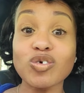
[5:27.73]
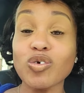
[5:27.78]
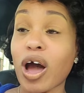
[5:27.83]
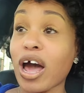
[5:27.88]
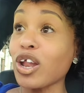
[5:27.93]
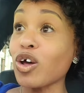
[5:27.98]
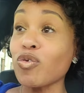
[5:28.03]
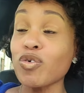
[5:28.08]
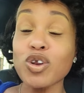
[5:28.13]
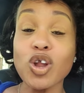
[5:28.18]

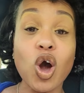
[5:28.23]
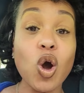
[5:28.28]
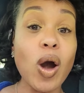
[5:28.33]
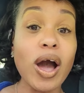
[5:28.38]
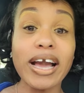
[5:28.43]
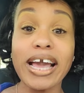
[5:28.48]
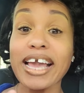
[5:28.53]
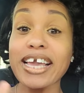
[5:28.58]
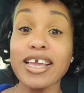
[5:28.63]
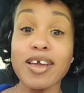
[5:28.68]
don't know, I
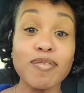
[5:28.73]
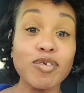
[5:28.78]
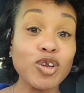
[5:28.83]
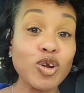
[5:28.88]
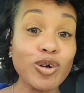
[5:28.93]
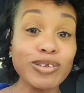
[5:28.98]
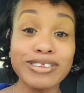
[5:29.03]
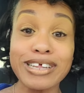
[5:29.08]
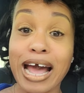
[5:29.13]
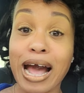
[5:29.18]
can't give you
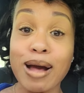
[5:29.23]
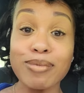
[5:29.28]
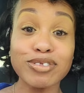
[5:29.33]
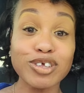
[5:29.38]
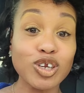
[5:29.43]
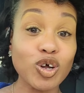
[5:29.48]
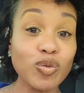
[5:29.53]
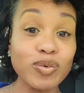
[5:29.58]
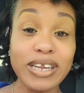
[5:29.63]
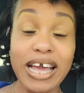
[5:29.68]
no times
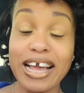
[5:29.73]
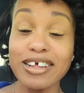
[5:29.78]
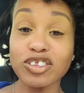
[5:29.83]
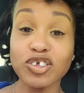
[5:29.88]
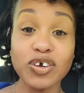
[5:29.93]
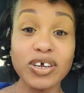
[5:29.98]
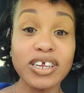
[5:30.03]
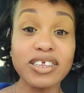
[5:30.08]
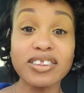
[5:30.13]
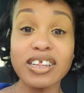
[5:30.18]
and no dates
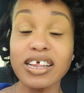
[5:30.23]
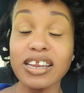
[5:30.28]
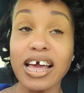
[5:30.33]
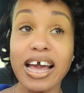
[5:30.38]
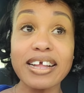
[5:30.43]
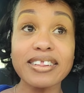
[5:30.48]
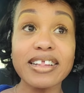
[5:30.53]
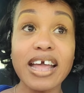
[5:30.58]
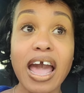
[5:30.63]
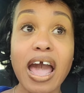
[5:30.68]
or anything
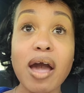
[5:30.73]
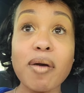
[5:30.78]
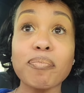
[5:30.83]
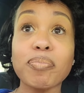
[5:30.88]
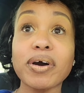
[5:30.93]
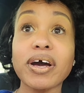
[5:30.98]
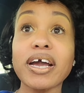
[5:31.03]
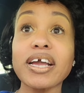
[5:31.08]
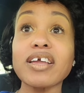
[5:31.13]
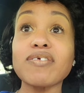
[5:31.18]
like that,
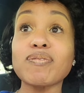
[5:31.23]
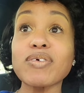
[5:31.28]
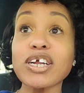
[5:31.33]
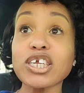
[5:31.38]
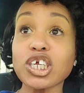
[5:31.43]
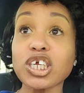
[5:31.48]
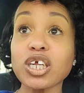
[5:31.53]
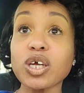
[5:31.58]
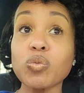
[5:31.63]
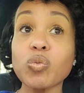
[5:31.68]
but
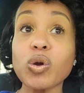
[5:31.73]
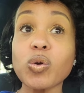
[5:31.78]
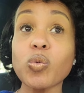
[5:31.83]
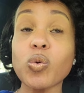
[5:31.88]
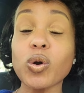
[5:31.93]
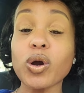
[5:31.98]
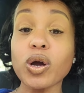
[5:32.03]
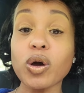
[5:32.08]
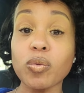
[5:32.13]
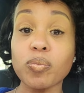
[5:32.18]
eventually we
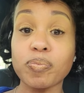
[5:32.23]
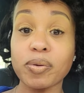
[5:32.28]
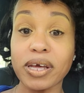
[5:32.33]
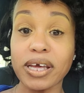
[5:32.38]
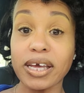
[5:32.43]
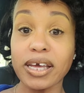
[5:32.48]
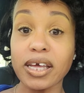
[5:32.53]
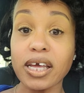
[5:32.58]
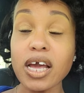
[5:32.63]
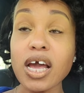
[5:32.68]
will
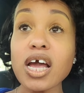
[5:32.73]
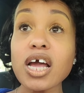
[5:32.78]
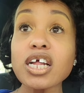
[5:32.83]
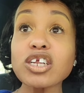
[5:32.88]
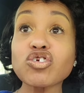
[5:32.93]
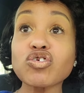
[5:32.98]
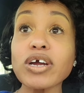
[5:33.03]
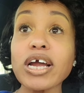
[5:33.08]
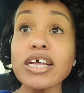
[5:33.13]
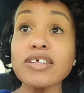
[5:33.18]
be
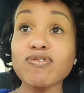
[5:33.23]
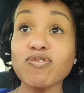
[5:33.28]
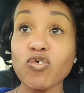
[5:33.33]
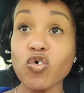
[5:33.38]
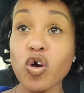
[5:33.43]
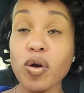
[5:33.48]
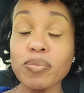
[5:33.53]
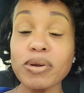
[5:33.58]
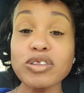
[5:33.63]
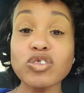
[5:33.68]

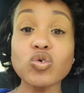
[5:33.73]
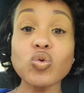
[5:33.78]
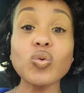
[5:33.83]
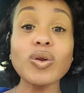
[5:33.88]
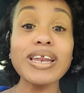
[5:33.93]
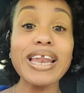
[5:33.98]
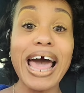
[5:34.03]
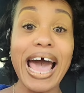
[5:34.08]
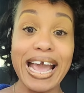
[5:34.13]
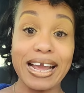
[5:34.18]
transformed into
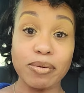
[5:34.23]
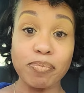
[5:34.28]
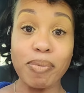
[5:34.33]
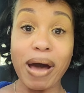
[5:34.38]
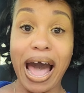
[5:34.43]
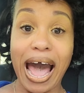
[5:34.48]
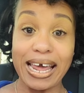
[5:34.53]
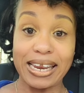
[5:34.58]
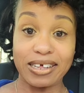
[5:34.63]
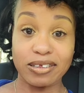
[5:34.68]
light
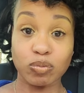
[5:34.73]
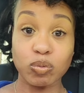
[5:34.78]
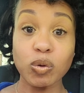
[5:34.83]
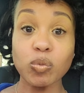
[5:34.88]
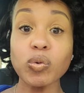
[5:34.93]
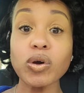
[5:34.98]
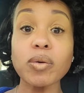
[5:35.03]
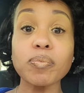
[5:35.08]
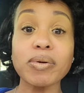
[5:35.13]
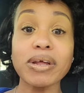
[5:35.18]
bodies. We
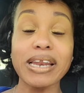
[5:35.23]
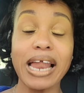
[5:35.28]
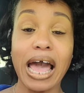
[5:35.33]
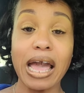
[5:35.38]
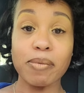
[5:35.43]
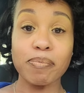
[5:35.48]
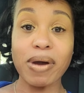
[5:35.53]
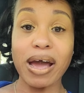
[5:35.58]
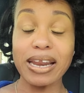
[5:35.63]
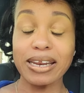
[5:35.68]
will be
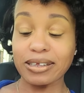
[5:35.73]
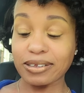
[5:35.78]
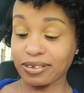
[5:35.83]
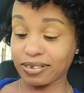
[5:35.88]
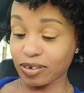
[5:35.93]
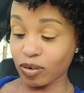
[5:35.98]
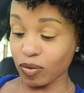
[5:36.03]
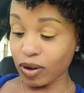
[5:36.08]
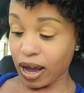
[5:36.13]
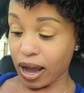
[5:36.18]
light
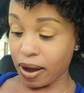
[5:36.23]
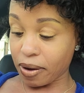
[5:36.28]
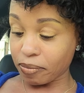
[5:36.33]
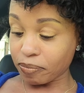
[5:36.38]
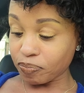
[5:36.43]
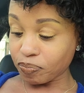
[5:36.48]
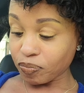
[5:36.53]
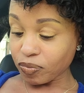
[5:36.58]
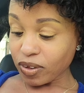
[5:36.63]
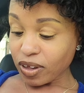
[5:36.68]
bodies, okay?
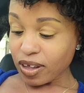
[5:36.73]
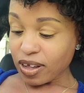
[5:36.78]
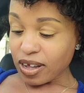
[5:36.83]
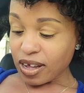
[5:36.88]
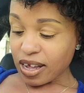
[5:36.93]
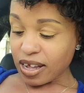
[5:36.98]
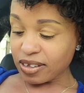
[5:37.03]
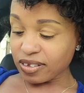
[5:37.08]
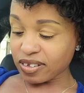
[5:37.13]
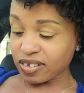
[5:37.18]

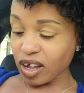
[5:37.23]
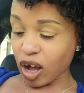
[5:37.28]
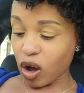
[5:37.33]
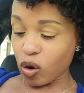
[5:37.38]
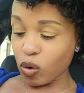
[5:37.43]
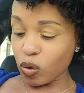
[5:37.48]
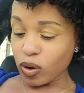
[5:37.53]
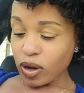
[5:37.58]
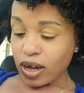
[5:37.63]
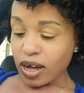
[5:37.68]
And so